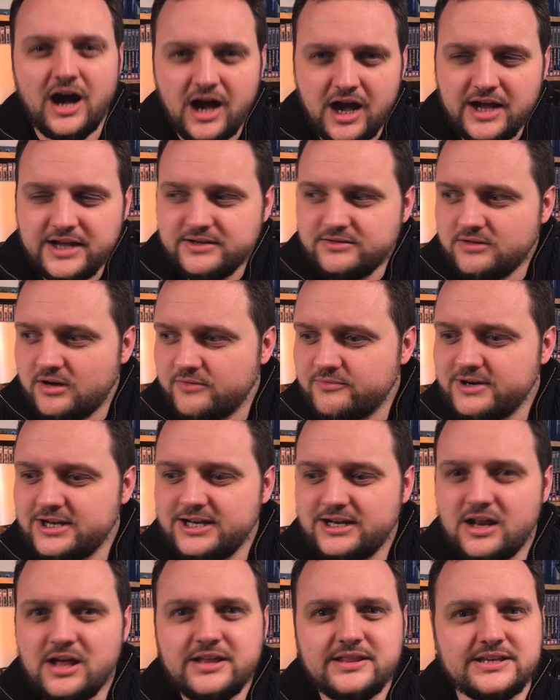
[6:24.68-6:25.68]
I
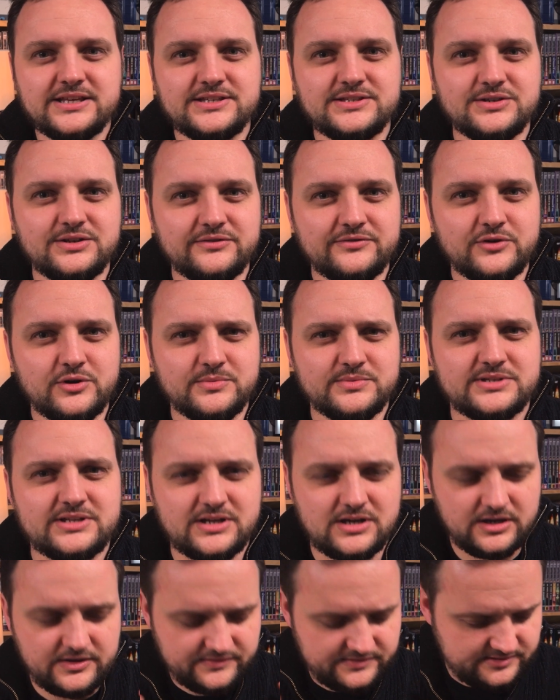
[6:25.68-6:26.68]
really like these uniforms, the
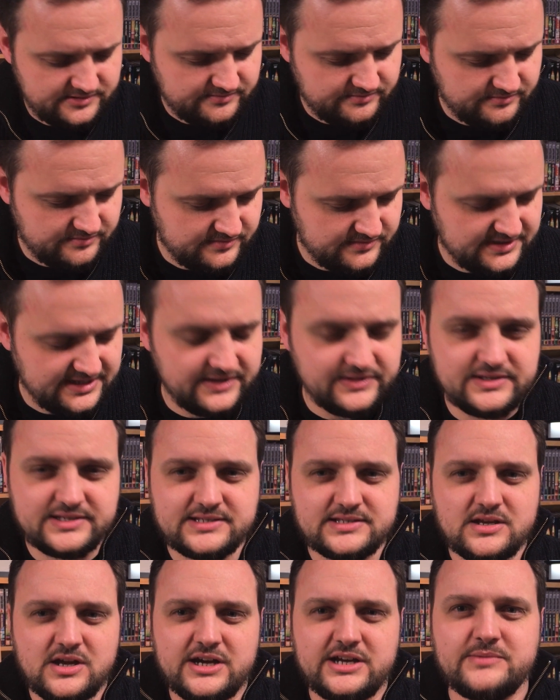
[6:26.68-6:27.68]
kind of down the
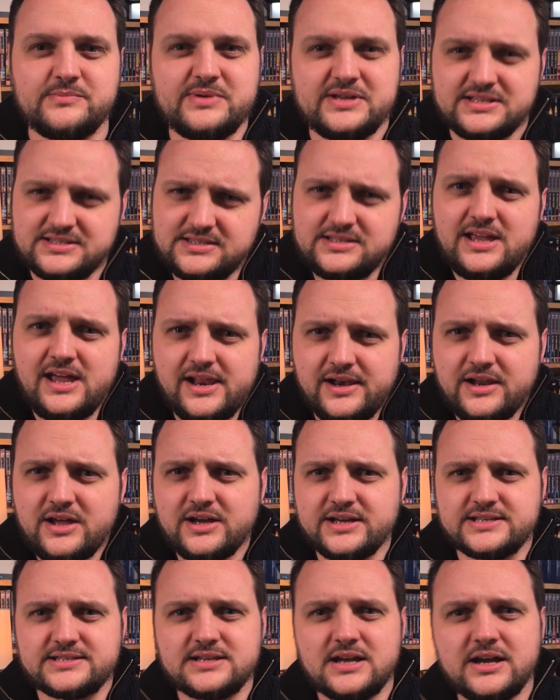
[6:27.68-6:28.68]
side bits. They're
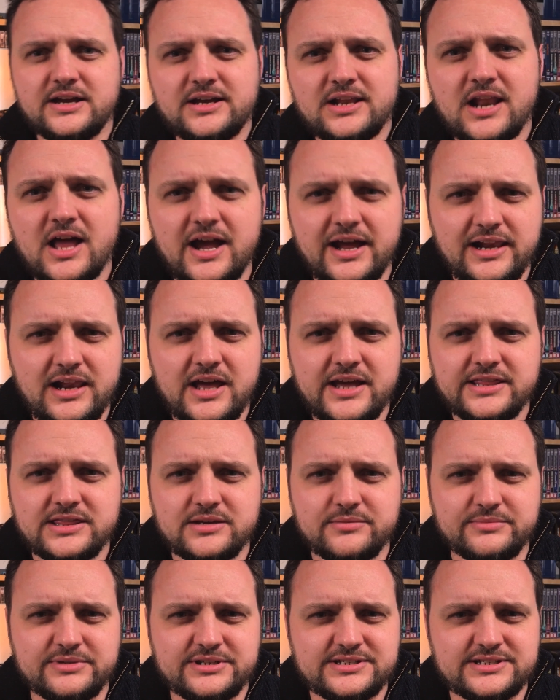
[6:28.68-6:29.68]
nice. I like
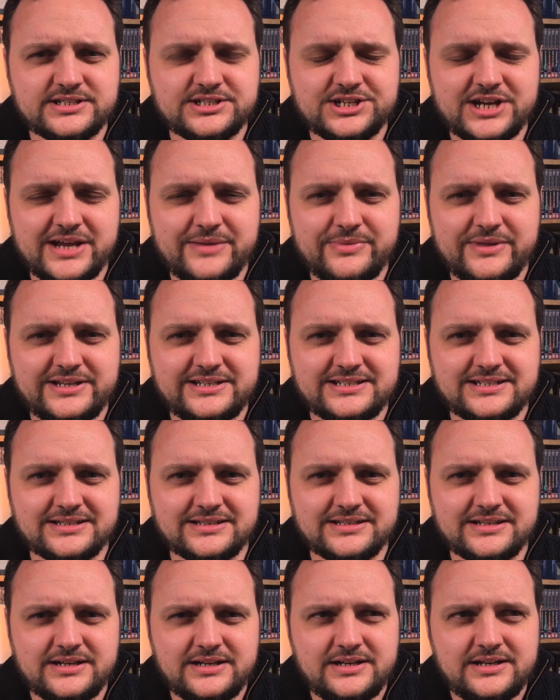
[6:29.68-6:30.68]
them. It's a shame they
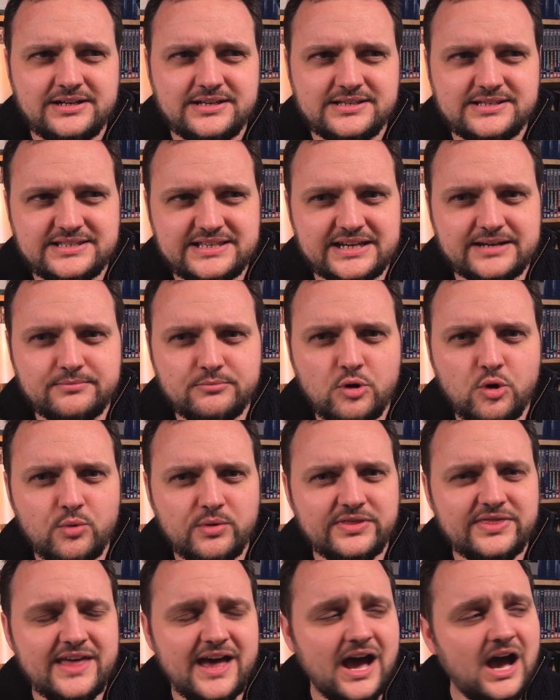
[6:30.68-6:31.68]
didn't stick more
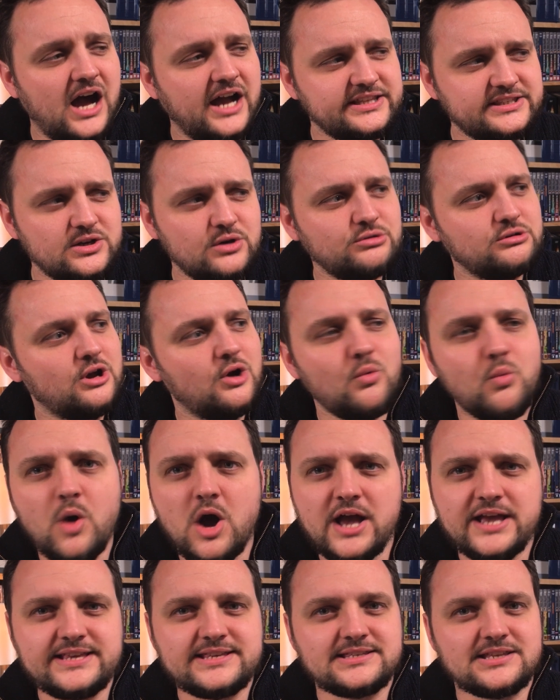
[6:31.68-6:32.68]
with that. I don't know
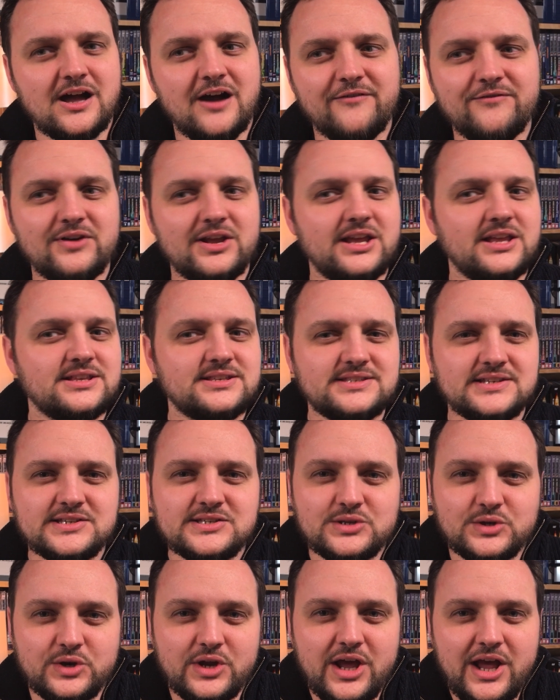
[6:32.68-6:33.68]
why Starfleet
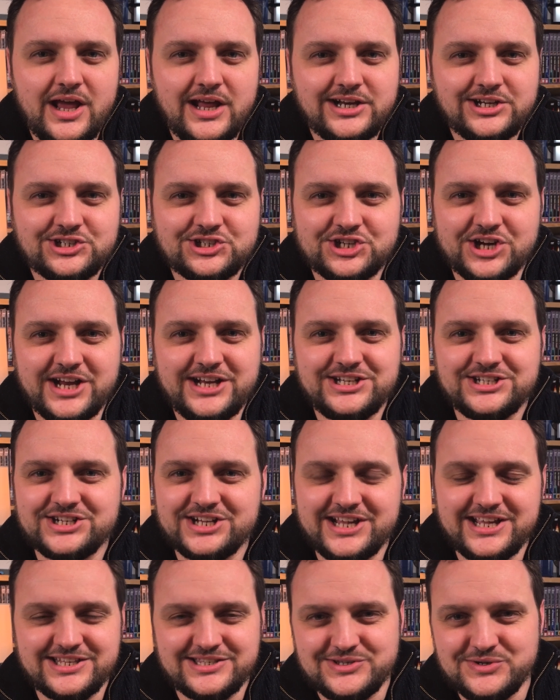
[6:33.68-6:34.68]
insists on
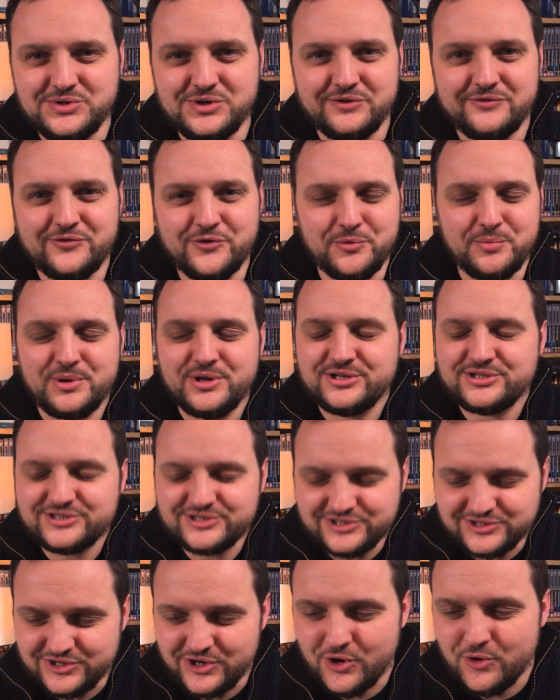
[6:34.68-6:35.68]
changing its uniform
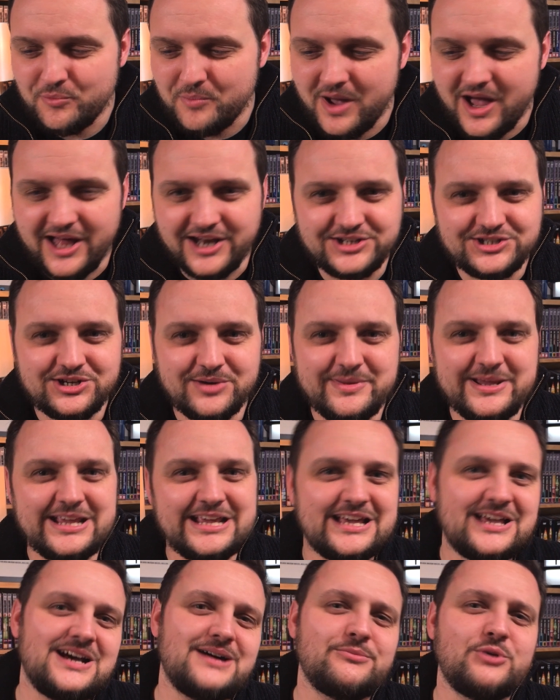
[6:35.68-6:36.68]
so much. I mean,
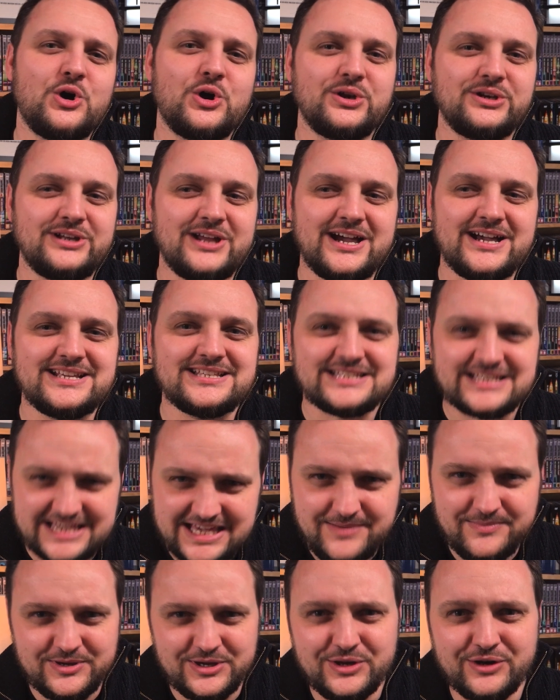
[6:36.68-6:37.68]
come on, guys.
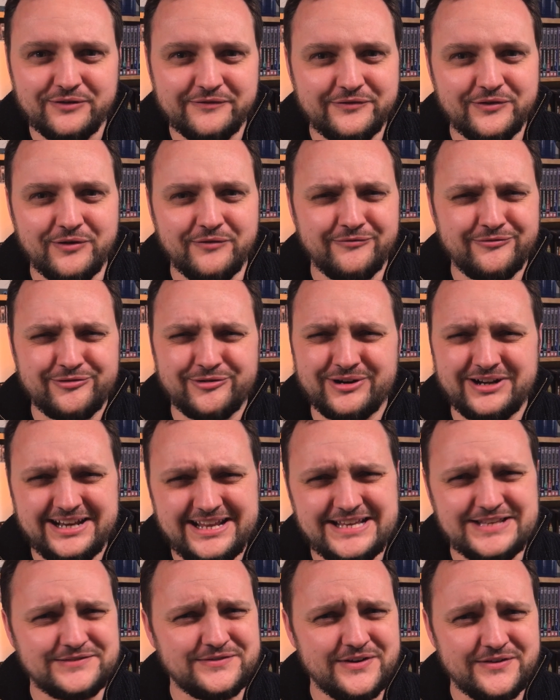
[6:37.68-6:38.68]
Keep a uniform for at
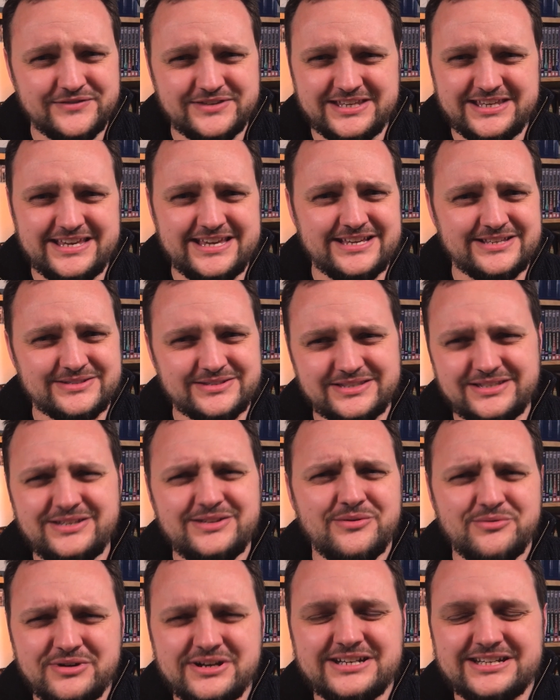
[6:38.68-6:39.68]
least 50 years. You
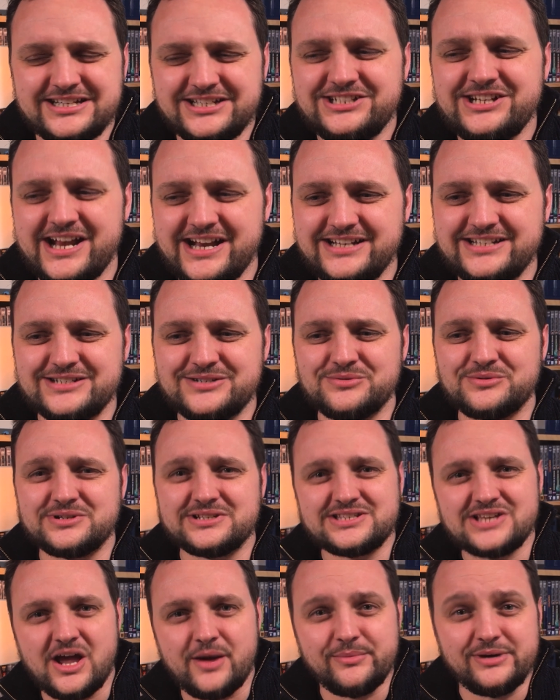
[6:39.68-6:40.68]
don't need to change it all the
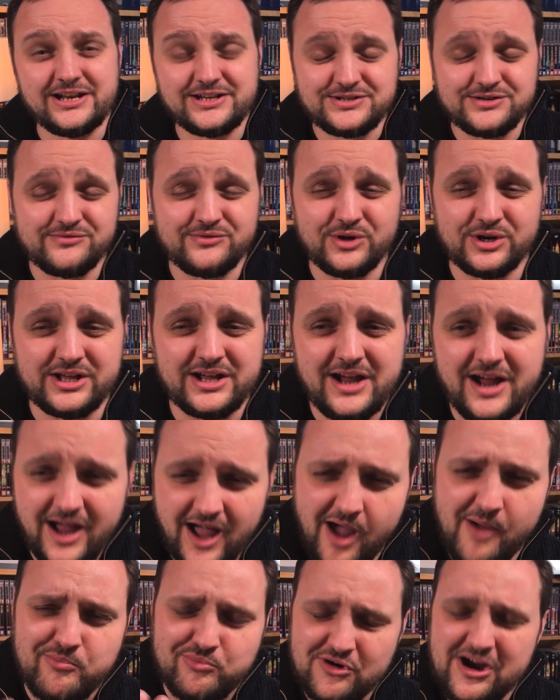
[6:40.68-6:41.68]
time unless you've got
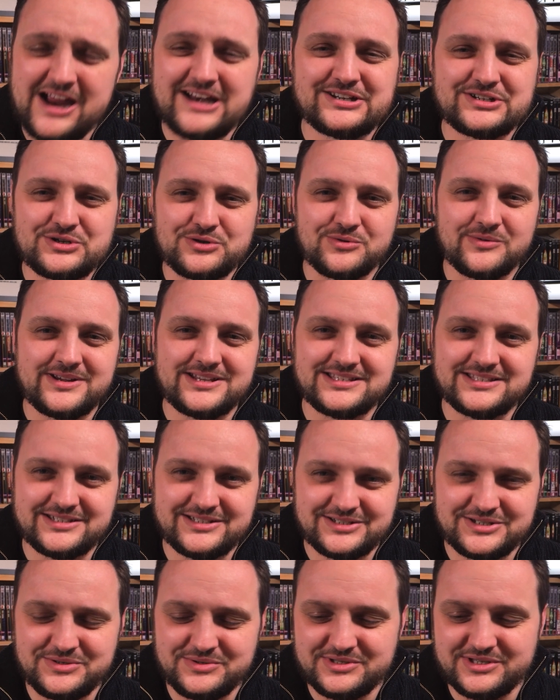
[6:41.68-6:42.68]
a practical reason
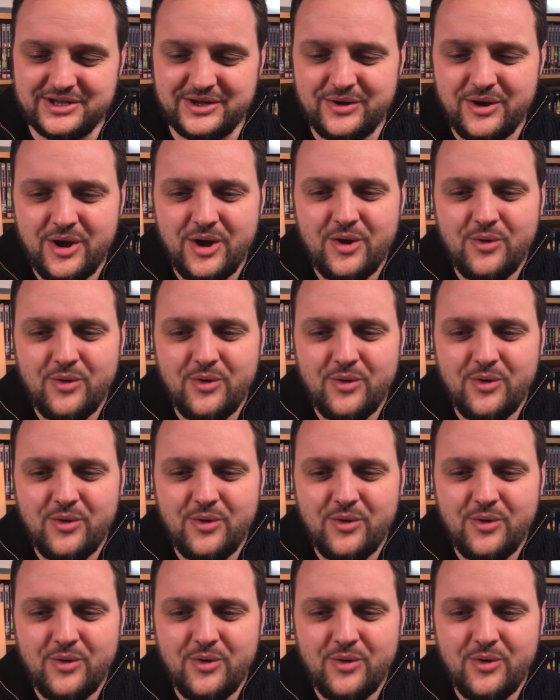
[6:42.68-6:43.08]
to do so.